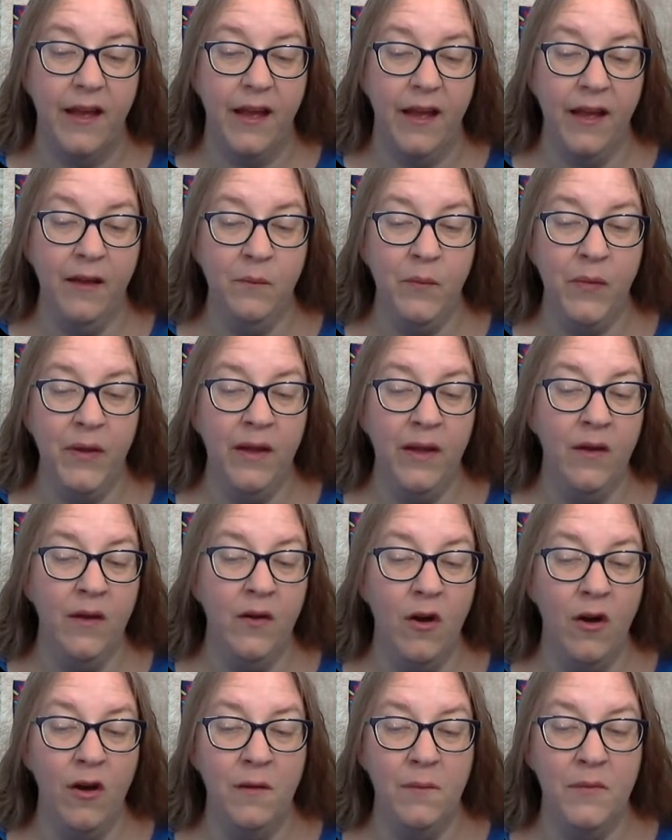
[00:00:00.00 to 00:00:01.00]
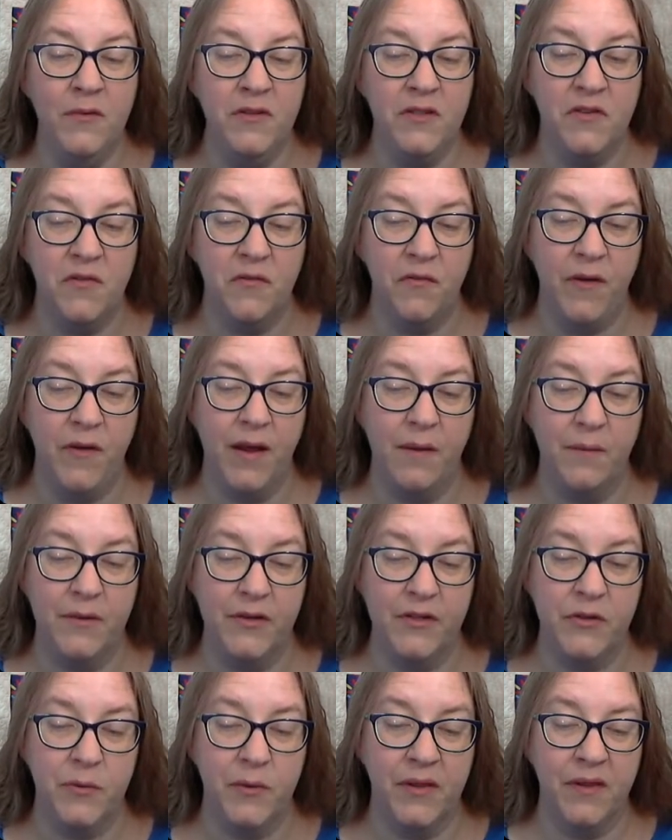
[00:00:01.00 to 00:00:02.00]
and being almost
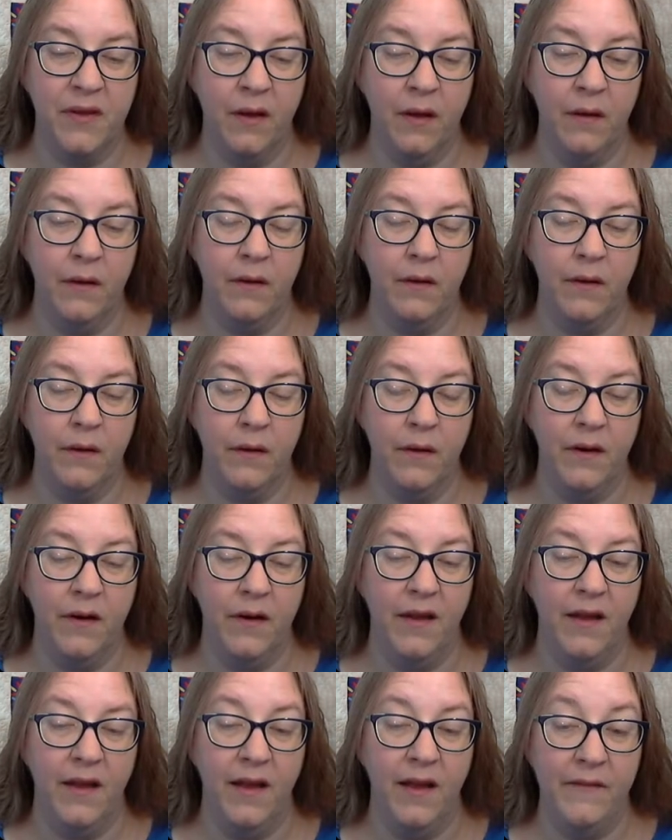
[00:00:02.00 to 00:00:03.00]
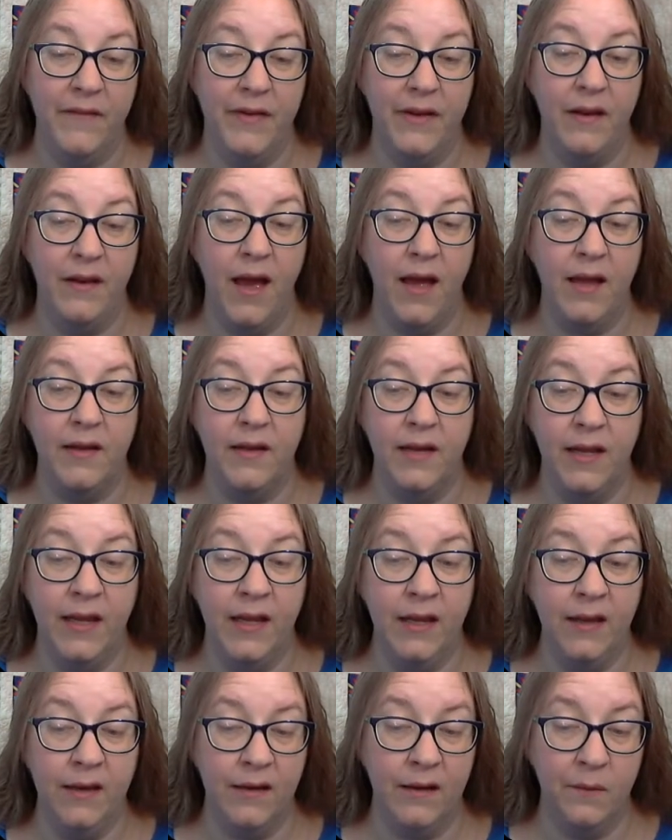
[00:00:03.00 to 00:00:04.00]
famished with hunger, having not
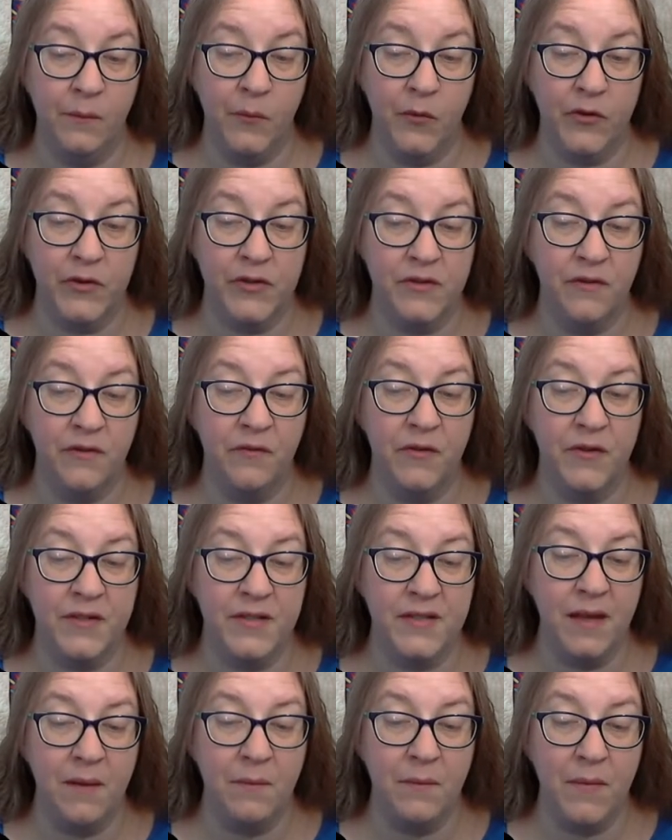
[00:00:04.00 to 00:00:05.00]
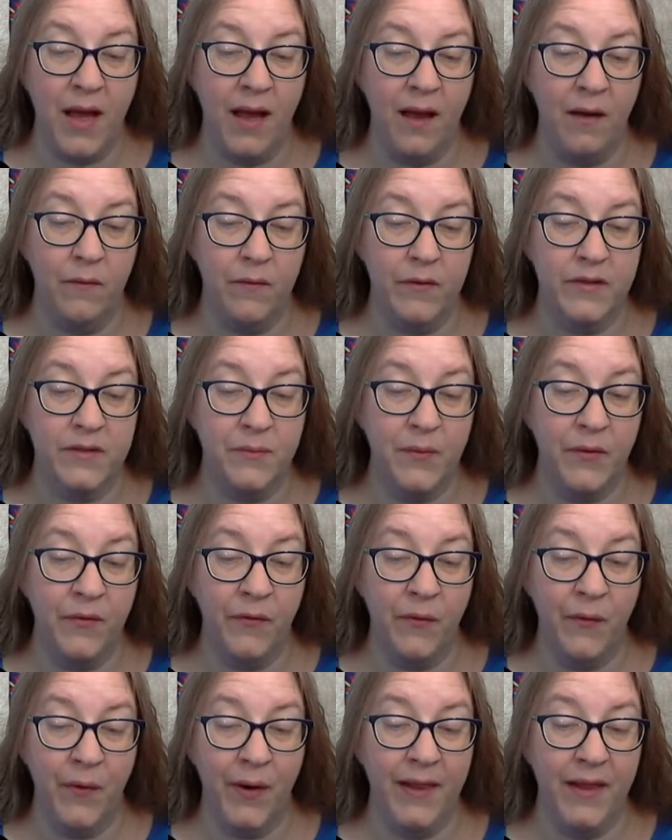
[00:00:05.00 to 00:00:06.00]
eaten a morsel for some hours
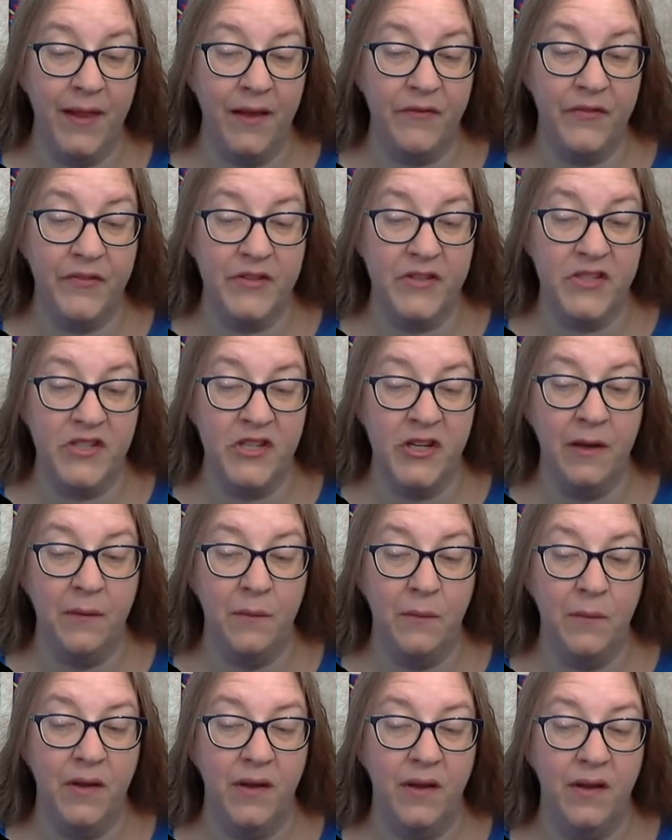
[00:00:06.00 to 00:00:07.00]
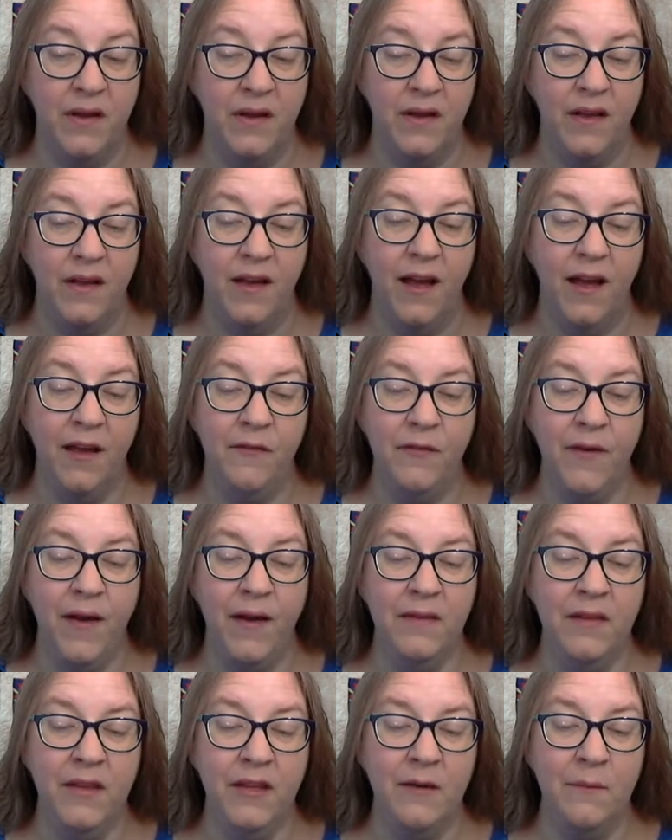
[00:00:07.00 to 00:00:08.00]
before I left the ship, I
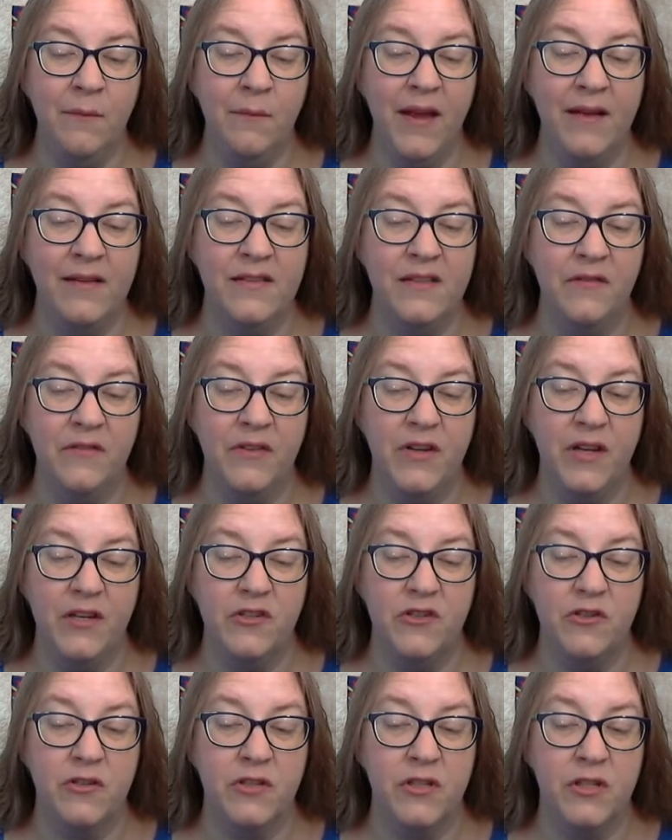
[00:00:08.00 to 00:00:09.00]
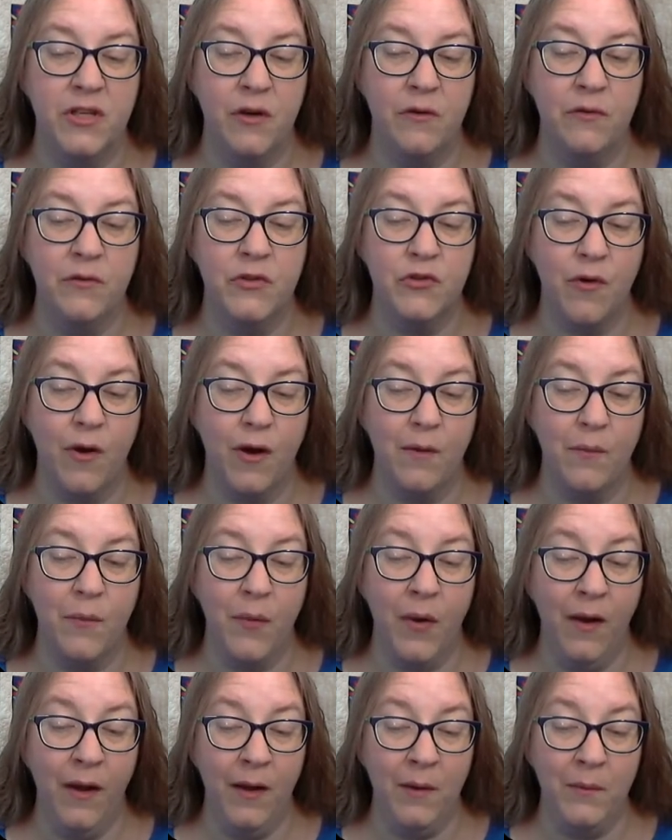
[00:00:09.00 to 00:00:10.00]
found the demands of nature so strong
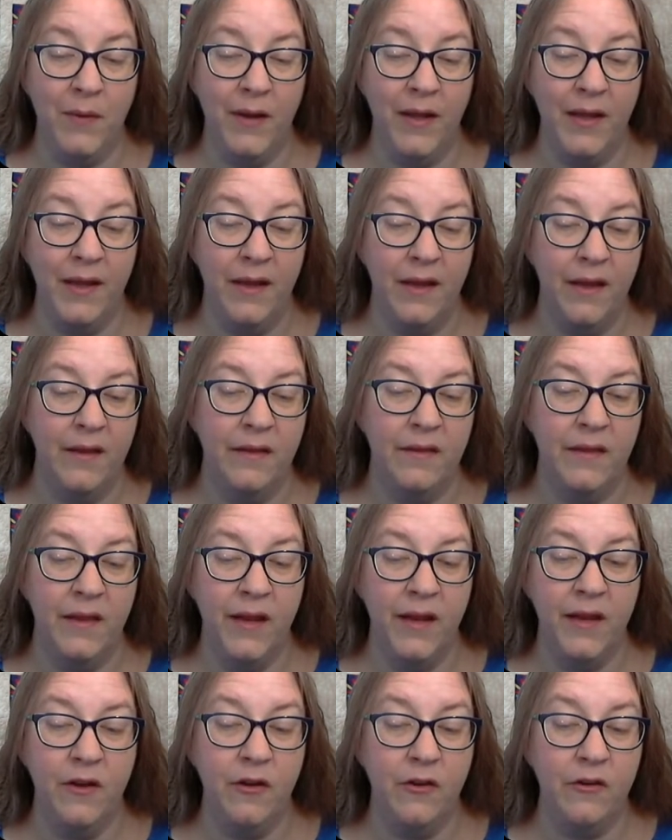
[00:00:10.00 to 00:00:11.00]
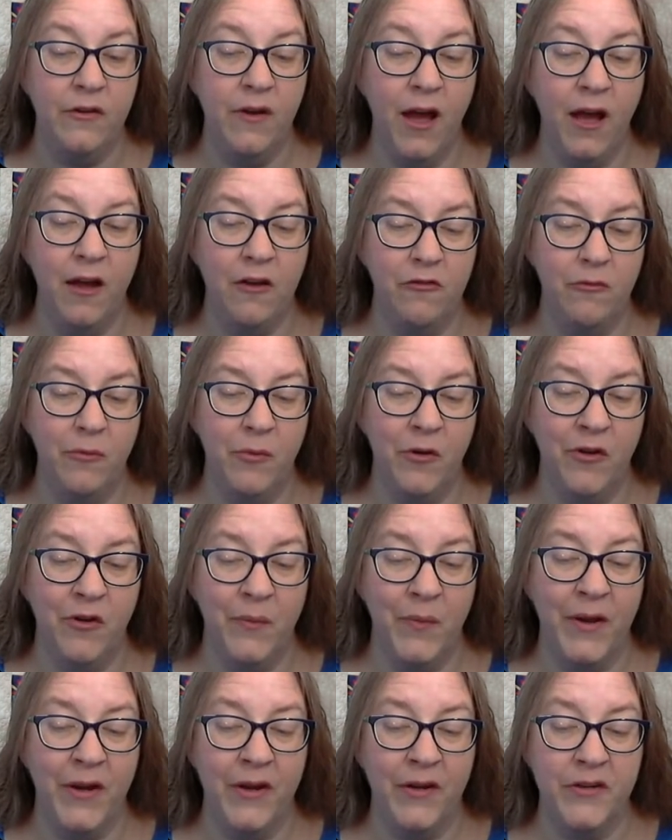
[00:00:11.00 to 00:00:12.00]
upon me that I could not
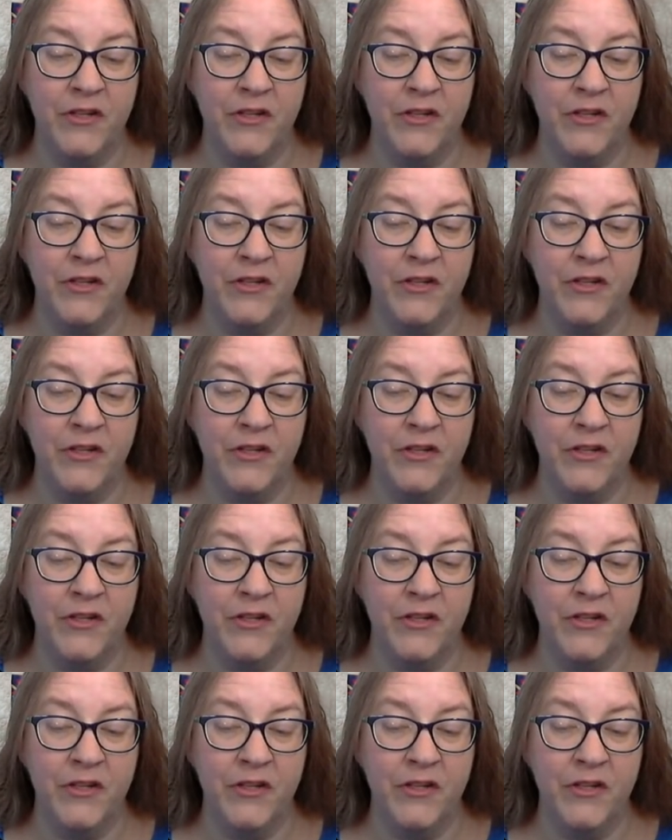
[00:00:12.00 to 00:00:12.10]
forbear